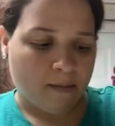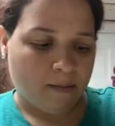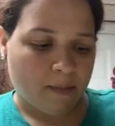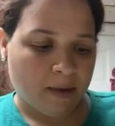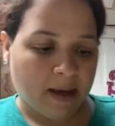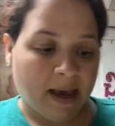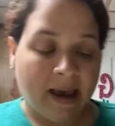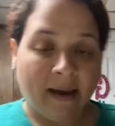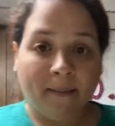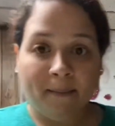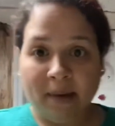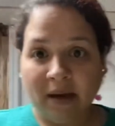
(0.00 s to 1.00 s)
cake
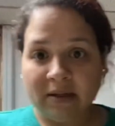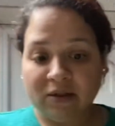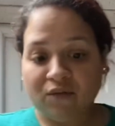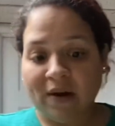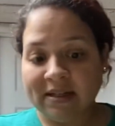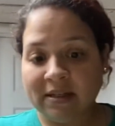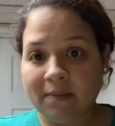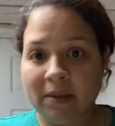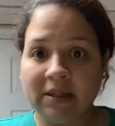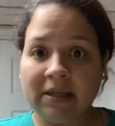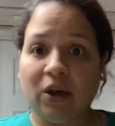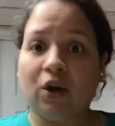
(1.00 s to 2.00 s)
mix recipes
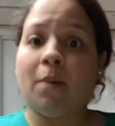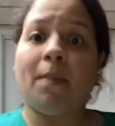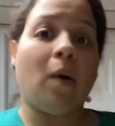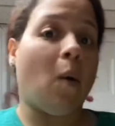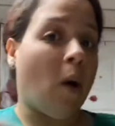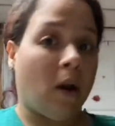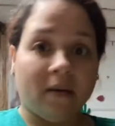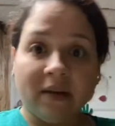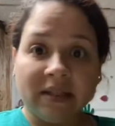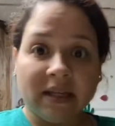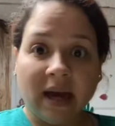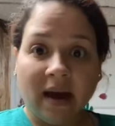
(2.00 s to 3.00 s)
that you could put all of it
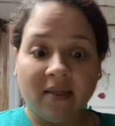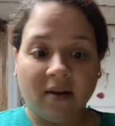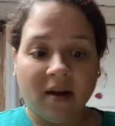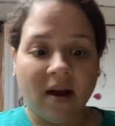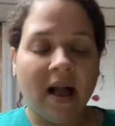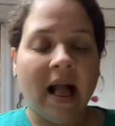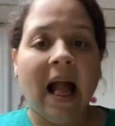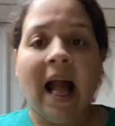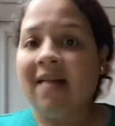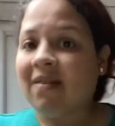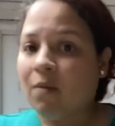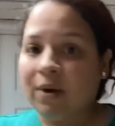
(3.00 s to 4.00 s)
together, and
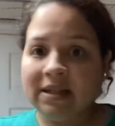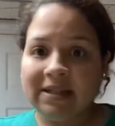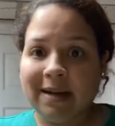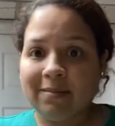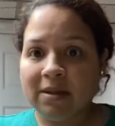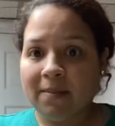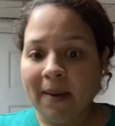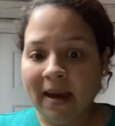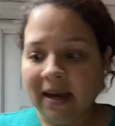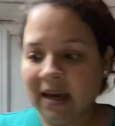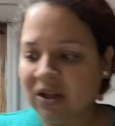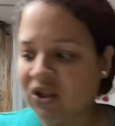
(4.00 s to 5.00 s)
then when it's time to bake,
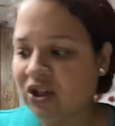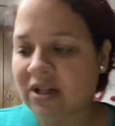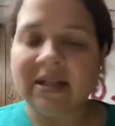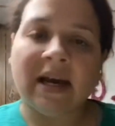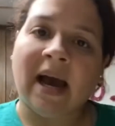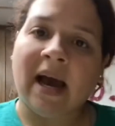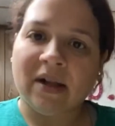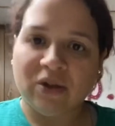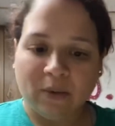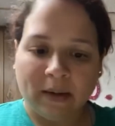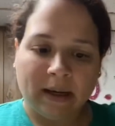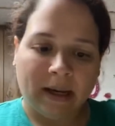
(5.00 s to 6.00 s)
it's just like
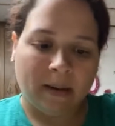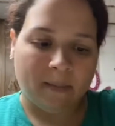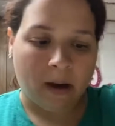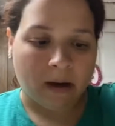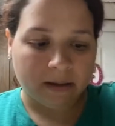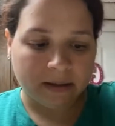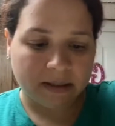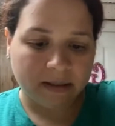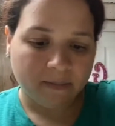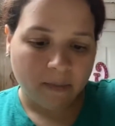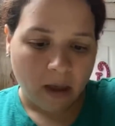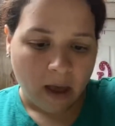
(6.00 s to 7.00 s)
doing a cake box.
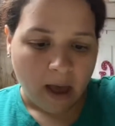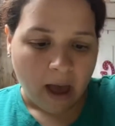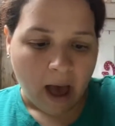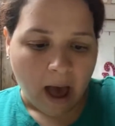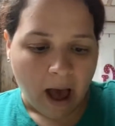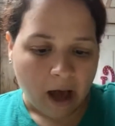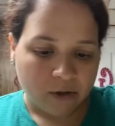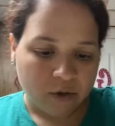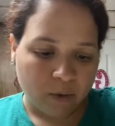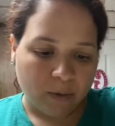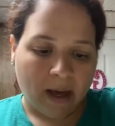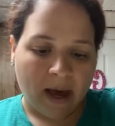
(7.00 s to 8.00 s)
I'll do
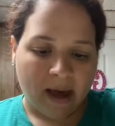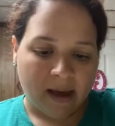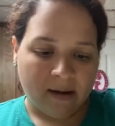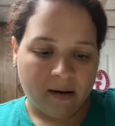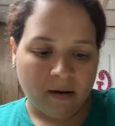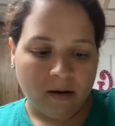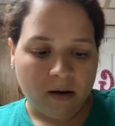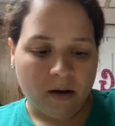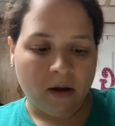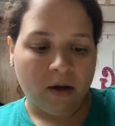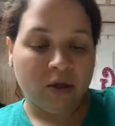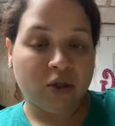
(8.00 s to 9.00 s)
that
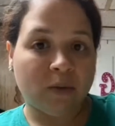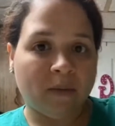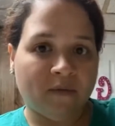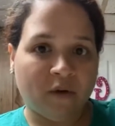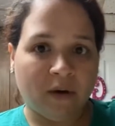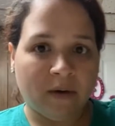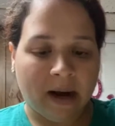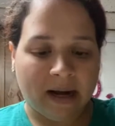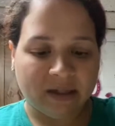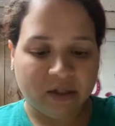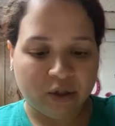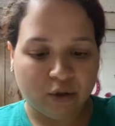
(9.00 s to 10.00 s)
soon for you
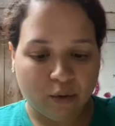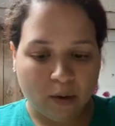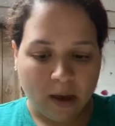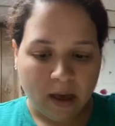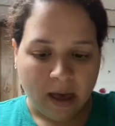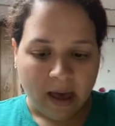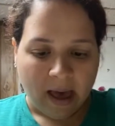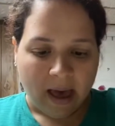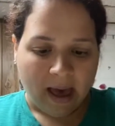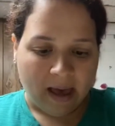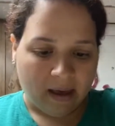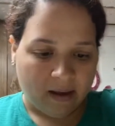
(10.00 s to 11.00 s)
guys too.
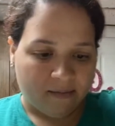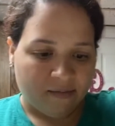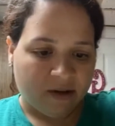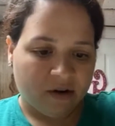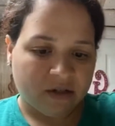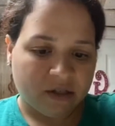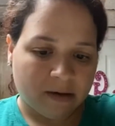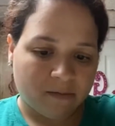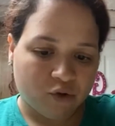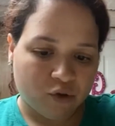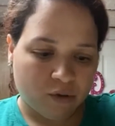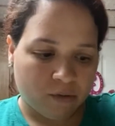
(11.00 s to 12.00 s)
And there's
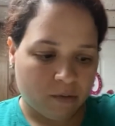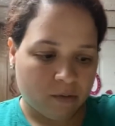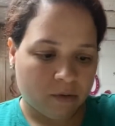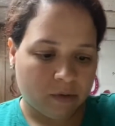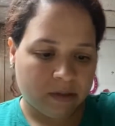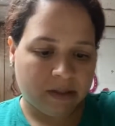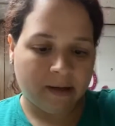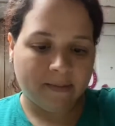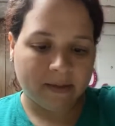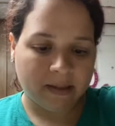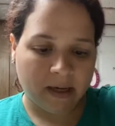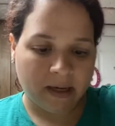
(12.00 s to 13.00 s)
some
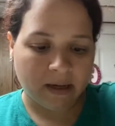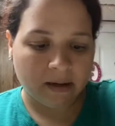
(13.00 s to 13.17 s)
tips and